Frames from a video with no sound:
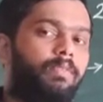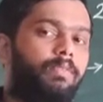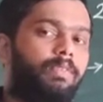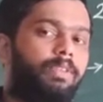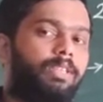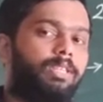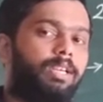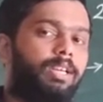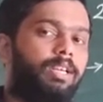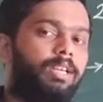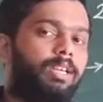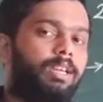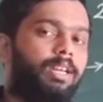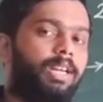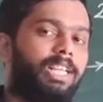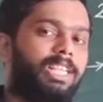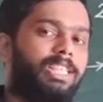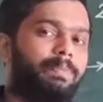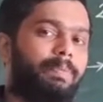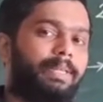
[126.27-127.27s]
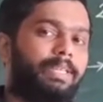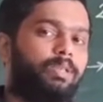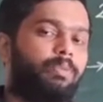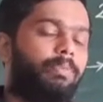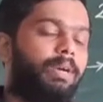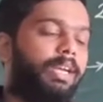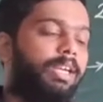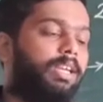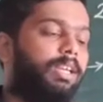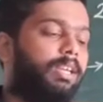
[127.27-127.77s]
with respect
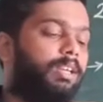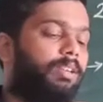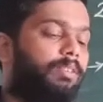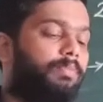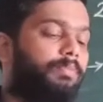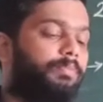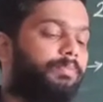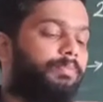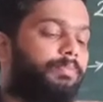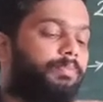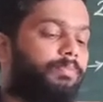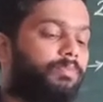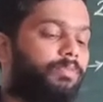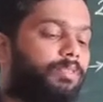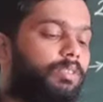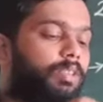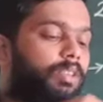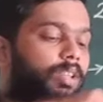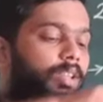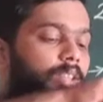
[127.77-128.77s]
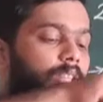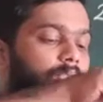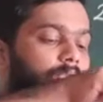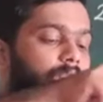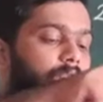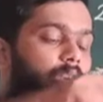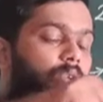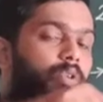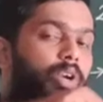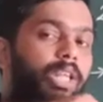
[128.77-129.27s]
to the
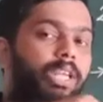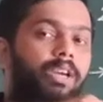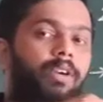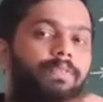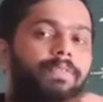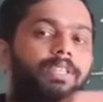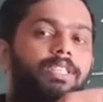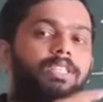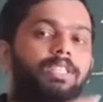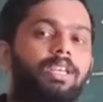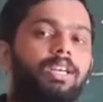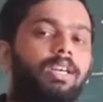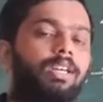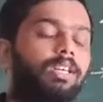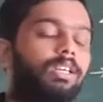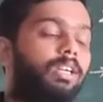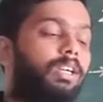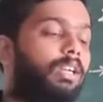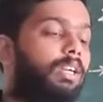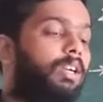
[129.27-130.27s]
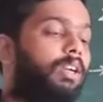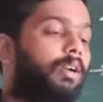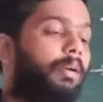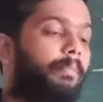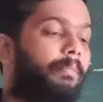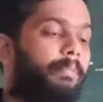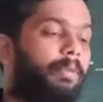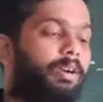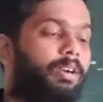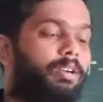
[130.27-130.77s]
surrounding of this
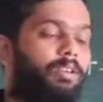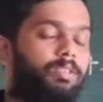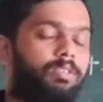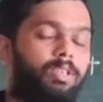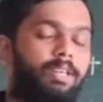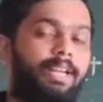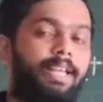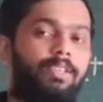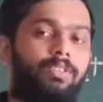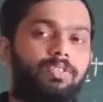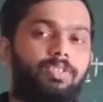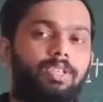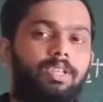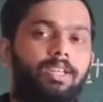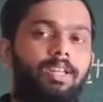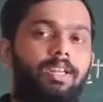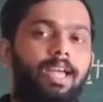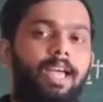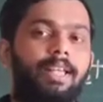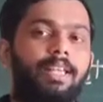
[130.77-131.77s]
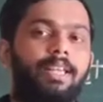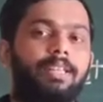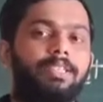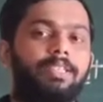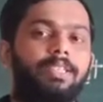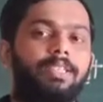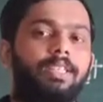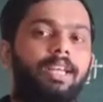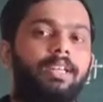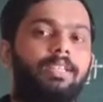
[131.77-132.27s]
duster, I can
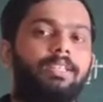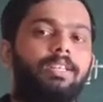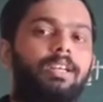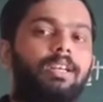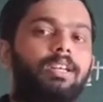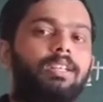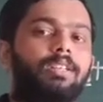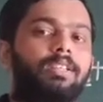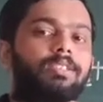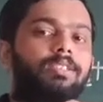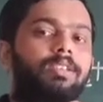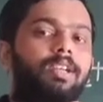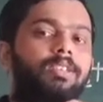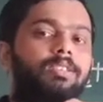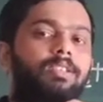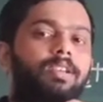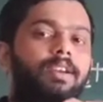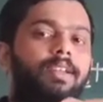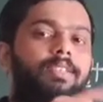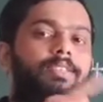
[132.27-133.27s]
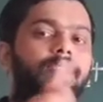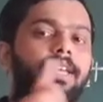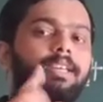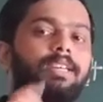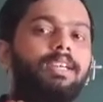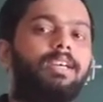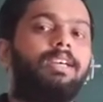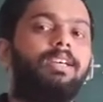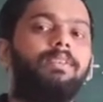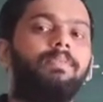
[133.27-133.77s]
say that this duster is at